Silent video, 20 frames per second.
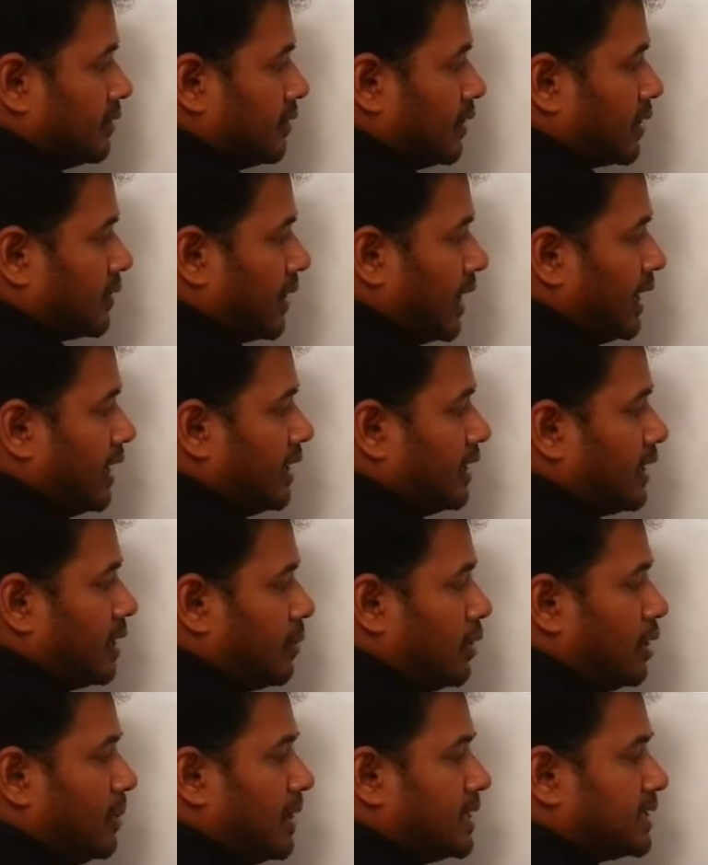for finding
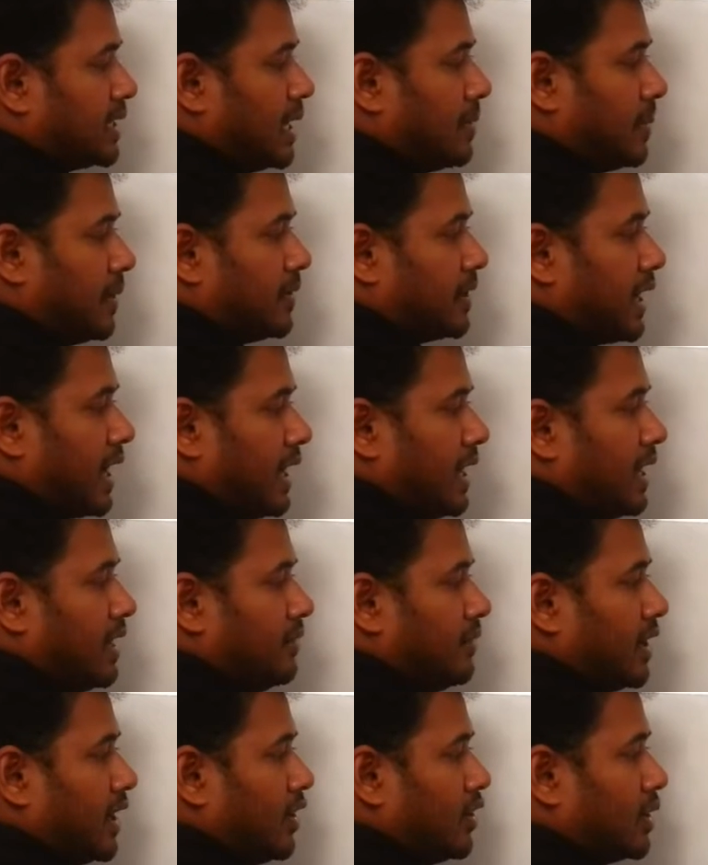W base n for
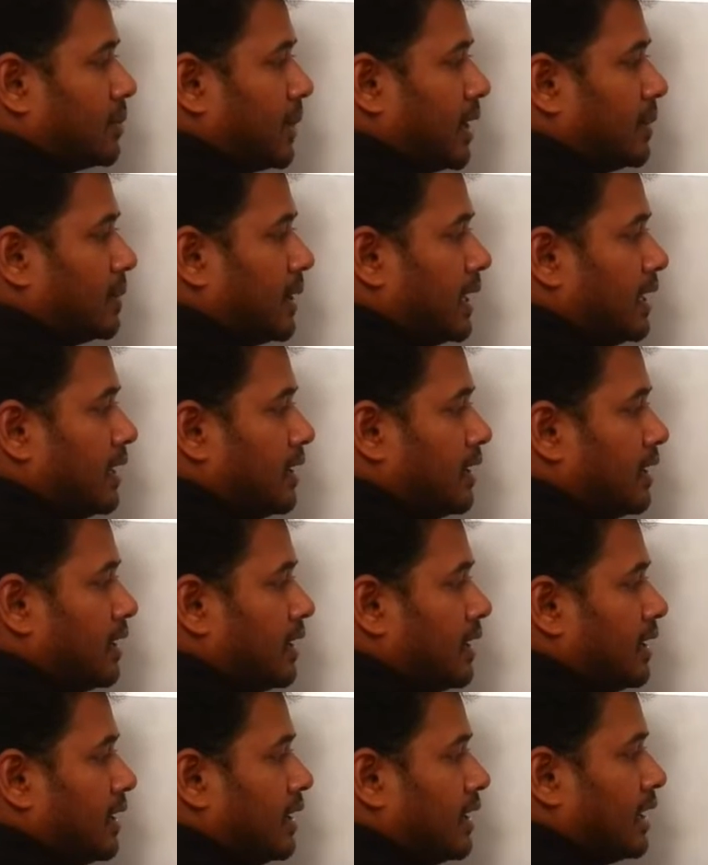kn, we have to multiply
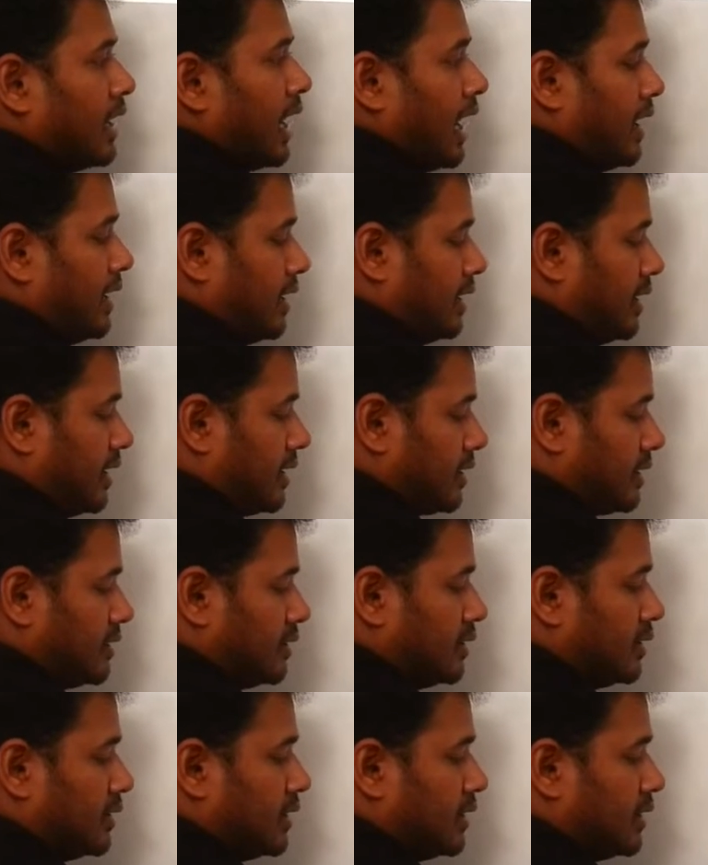kn here.